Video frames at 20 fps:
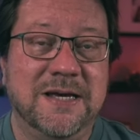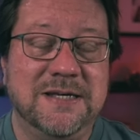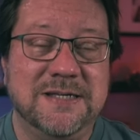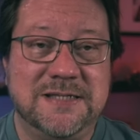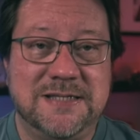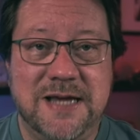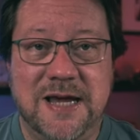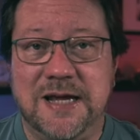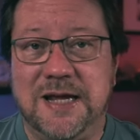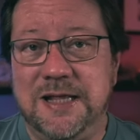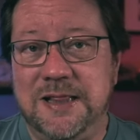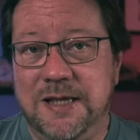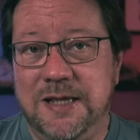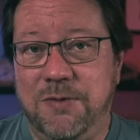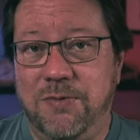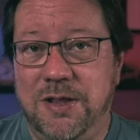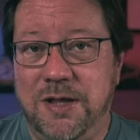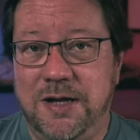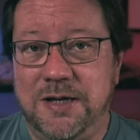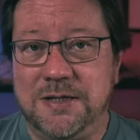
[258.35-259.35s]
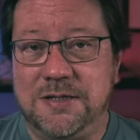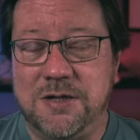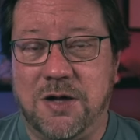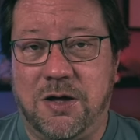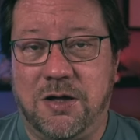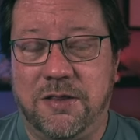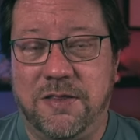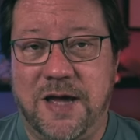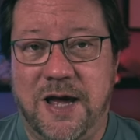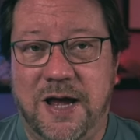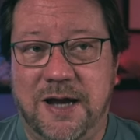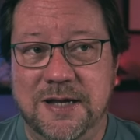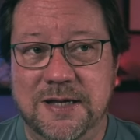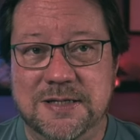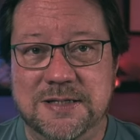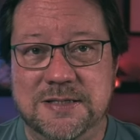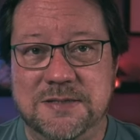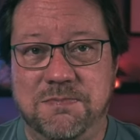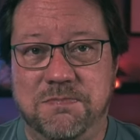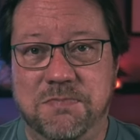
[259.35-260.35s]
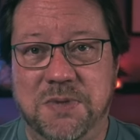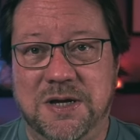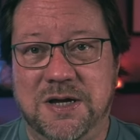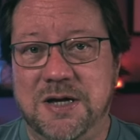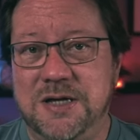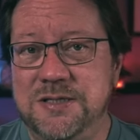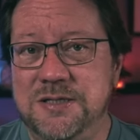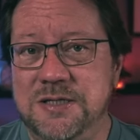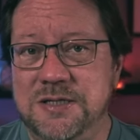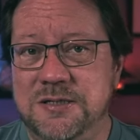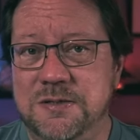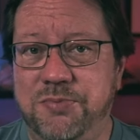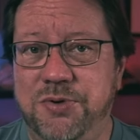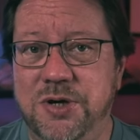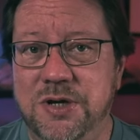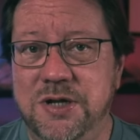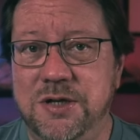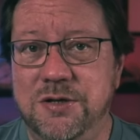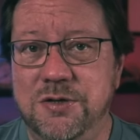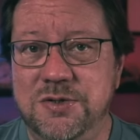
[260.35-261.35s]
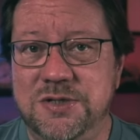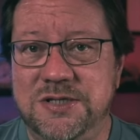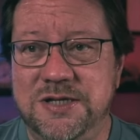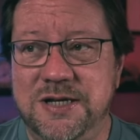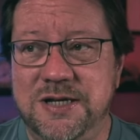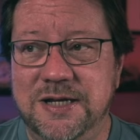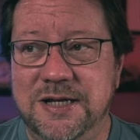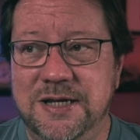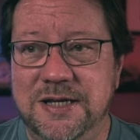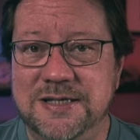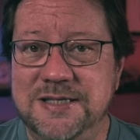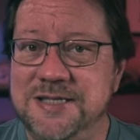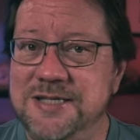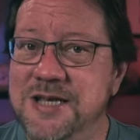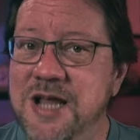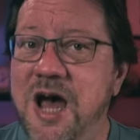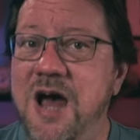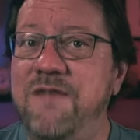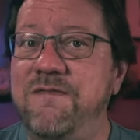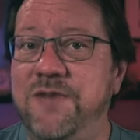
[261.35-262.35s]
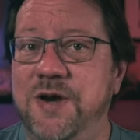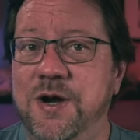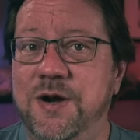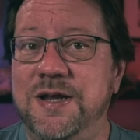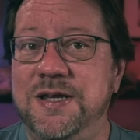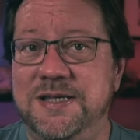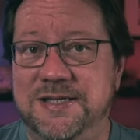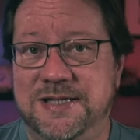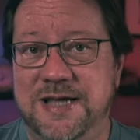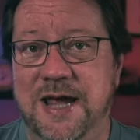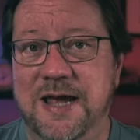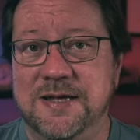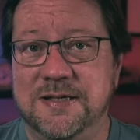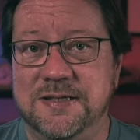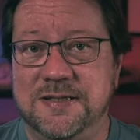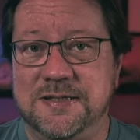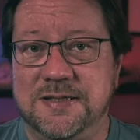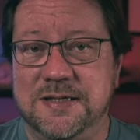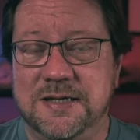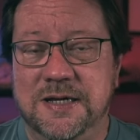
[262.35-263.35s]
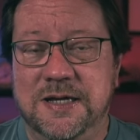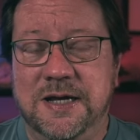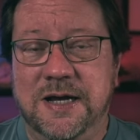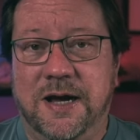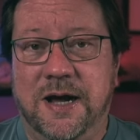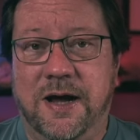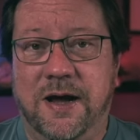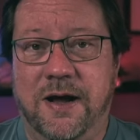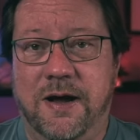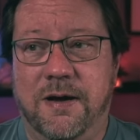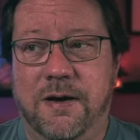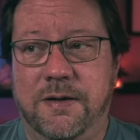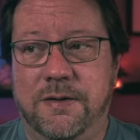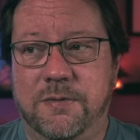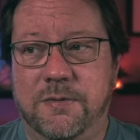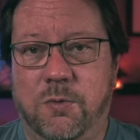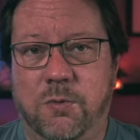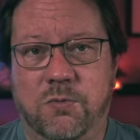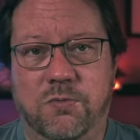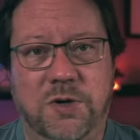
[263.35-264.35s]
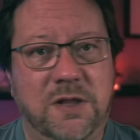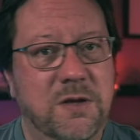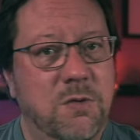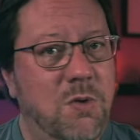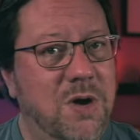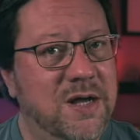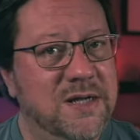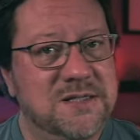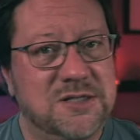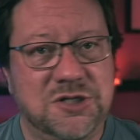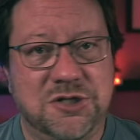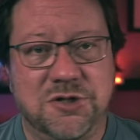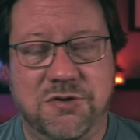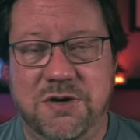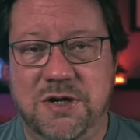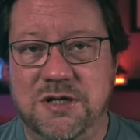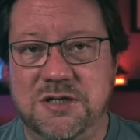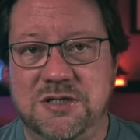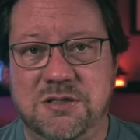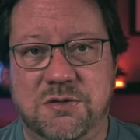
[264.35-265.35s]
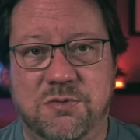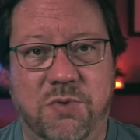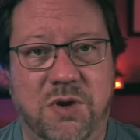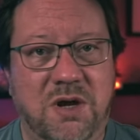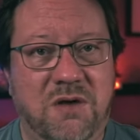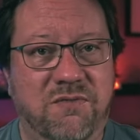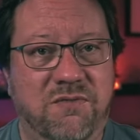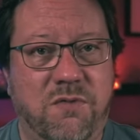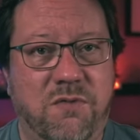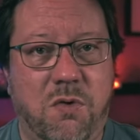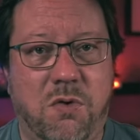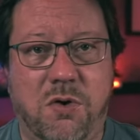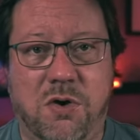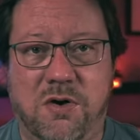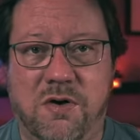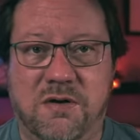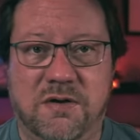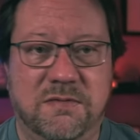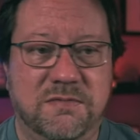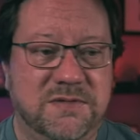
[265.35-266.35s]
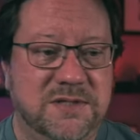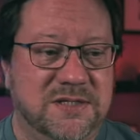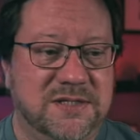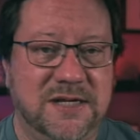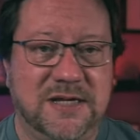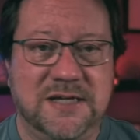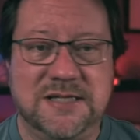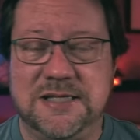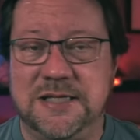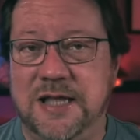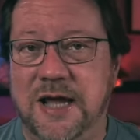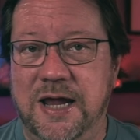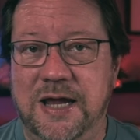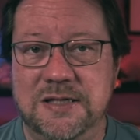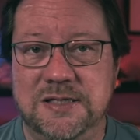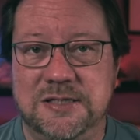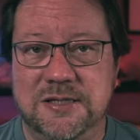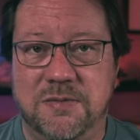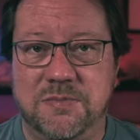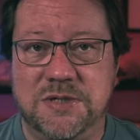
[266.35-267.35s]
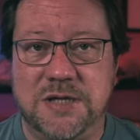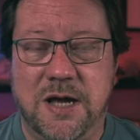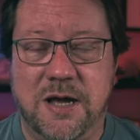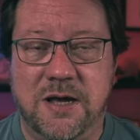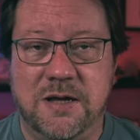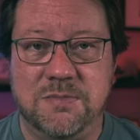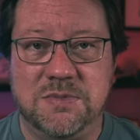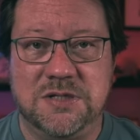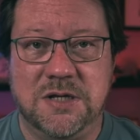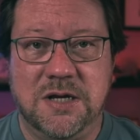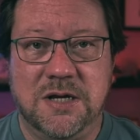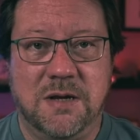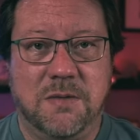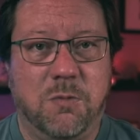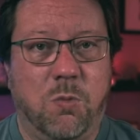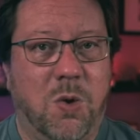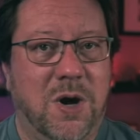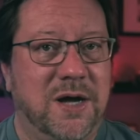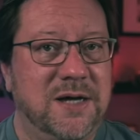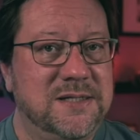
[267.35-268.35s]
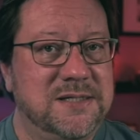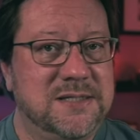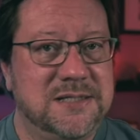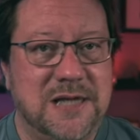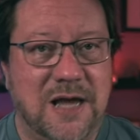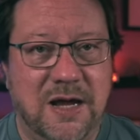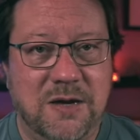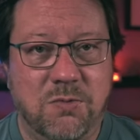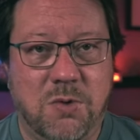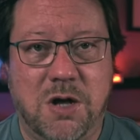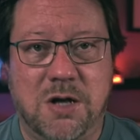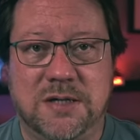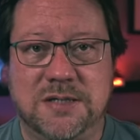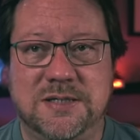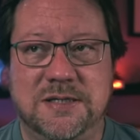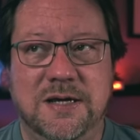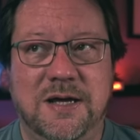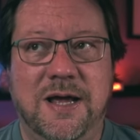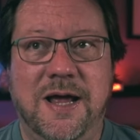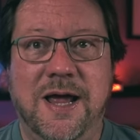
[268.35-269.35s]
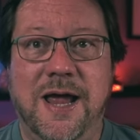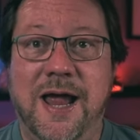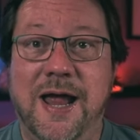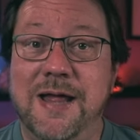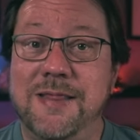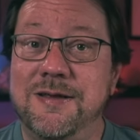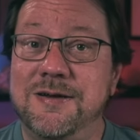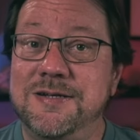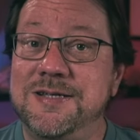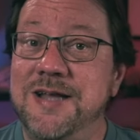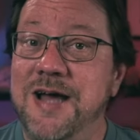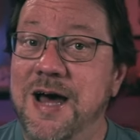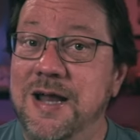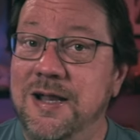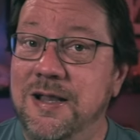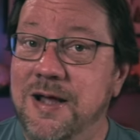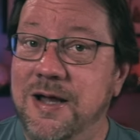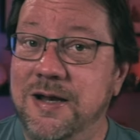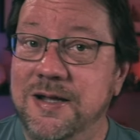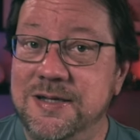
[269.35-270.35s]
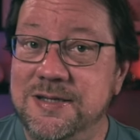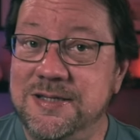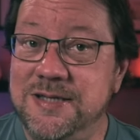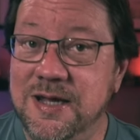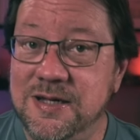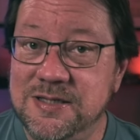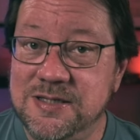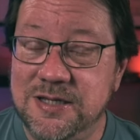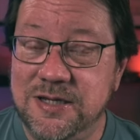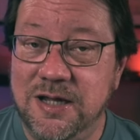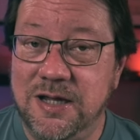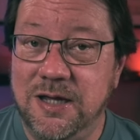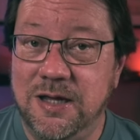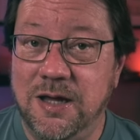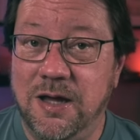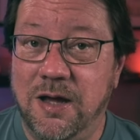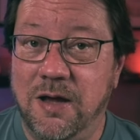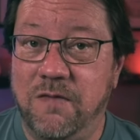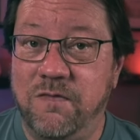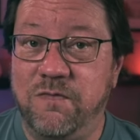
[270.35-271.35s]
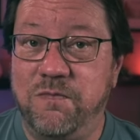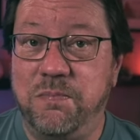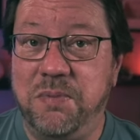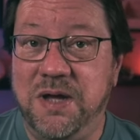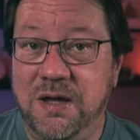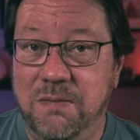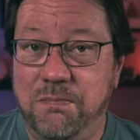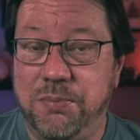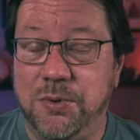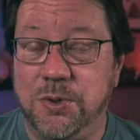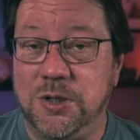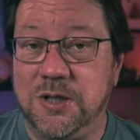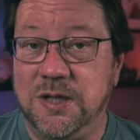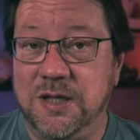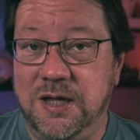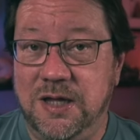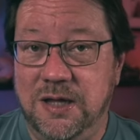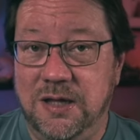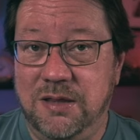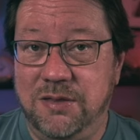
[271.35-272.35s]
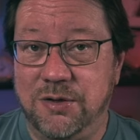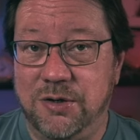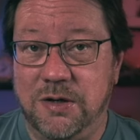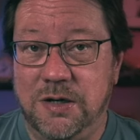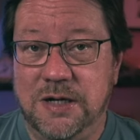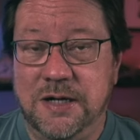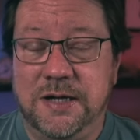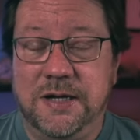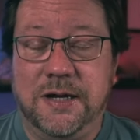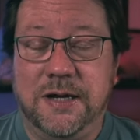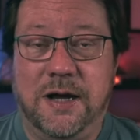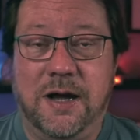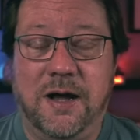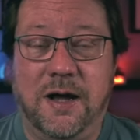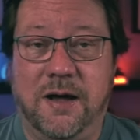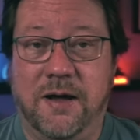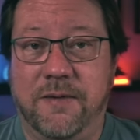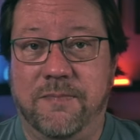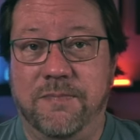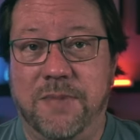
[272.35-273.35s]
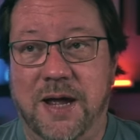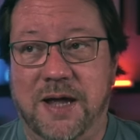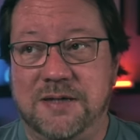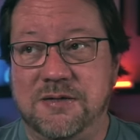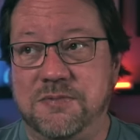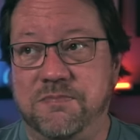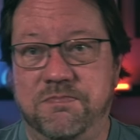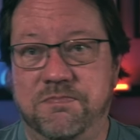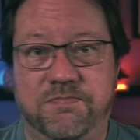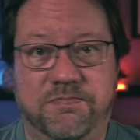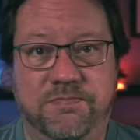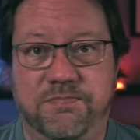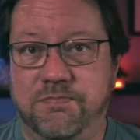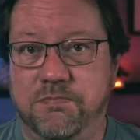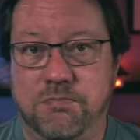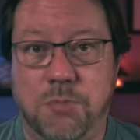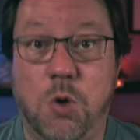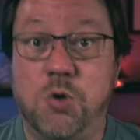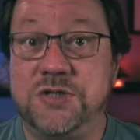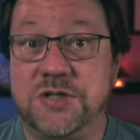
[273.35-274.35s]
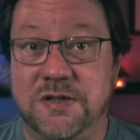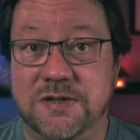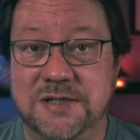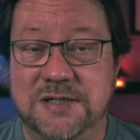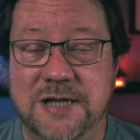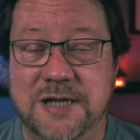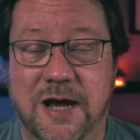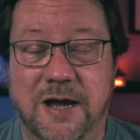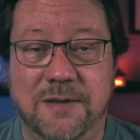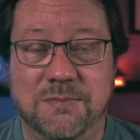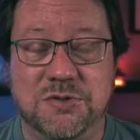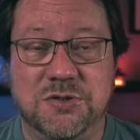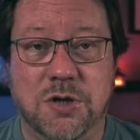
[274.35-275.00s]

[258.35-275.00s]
Secondly, related to all that is because it's a pretty new city, it's not very dense. Uh, really wide streets, three, four, six lanes sometimes, wide sidewalks, and there's not a lot of density of people either um, at most of the time.